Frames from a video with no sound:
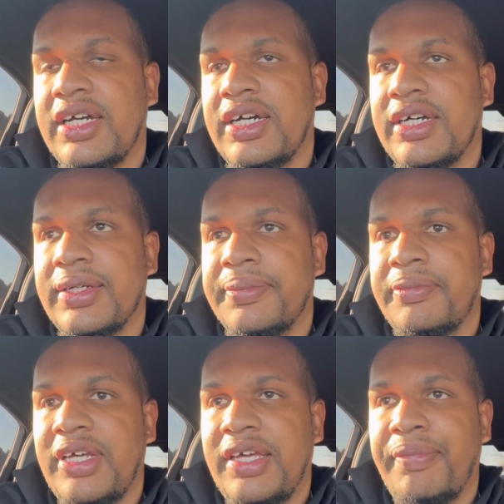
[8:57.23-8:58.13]

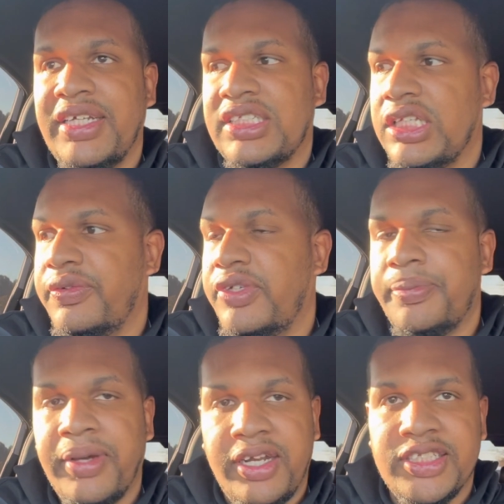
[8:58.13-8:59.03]
And basically when
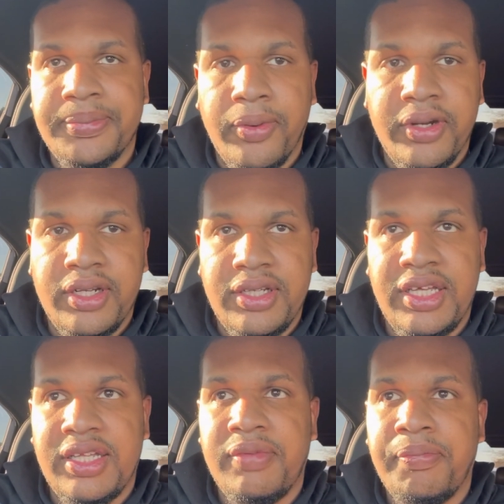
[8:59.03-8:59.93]
you put it in sport,
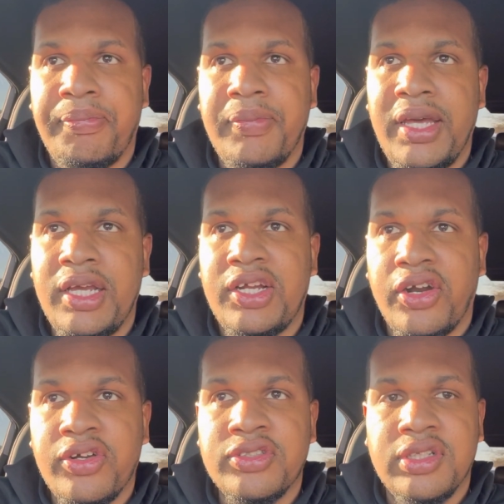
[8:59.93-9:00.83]
it
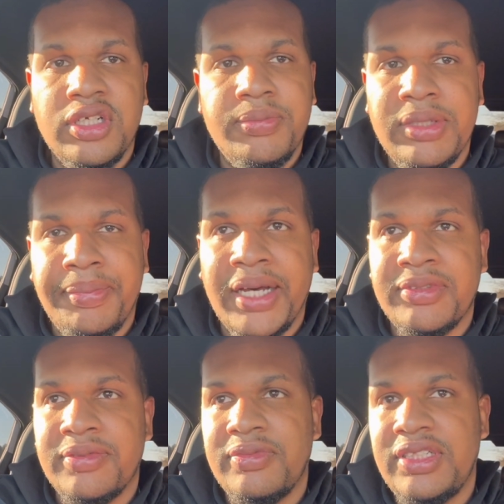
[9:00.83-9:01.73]
gurgles a little bit,
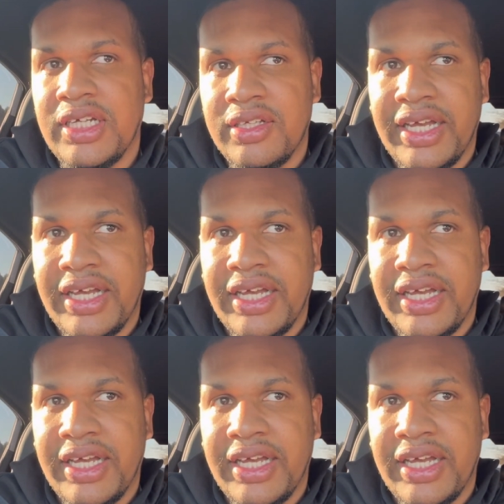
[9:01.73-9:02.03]
pops and, you know,